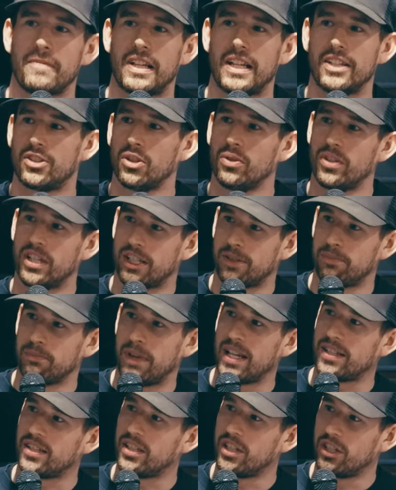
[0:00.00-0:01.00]
And so this
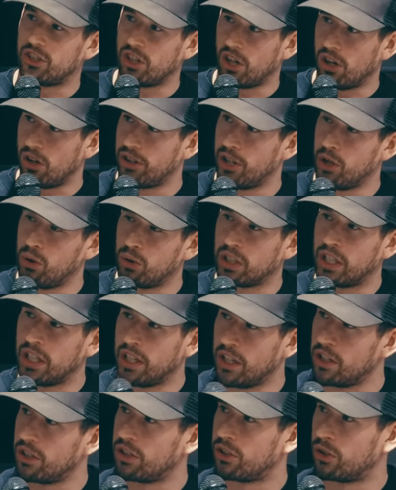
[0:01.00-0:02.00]
message, although
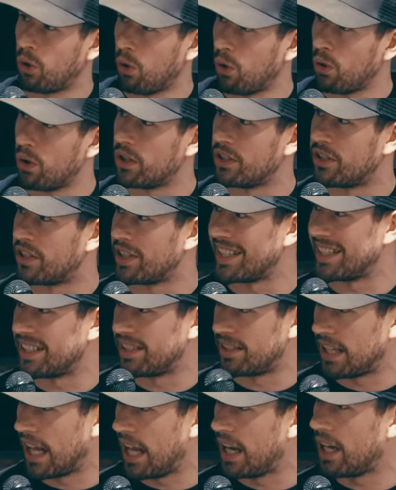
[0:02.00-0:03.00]
geared towards
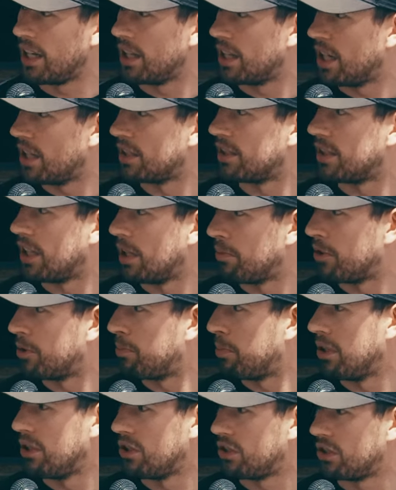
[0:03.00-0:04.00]
setting us up
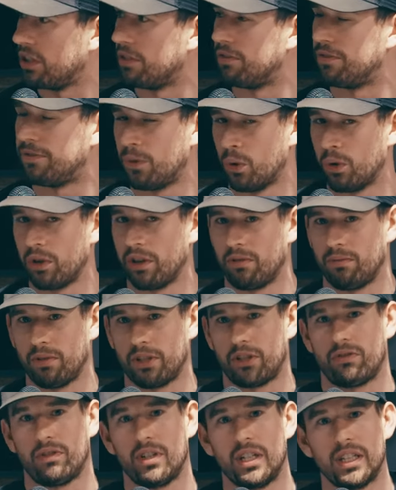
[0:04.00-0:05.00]
spiritually for the
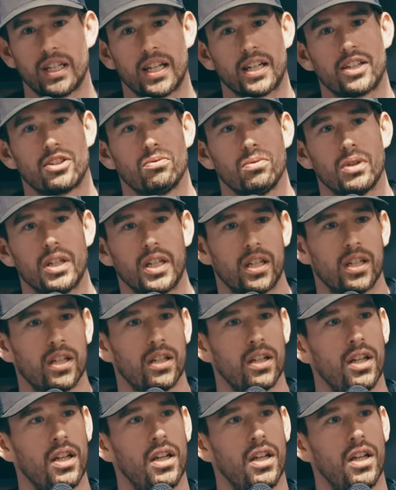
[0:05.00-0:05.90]
retreat next week,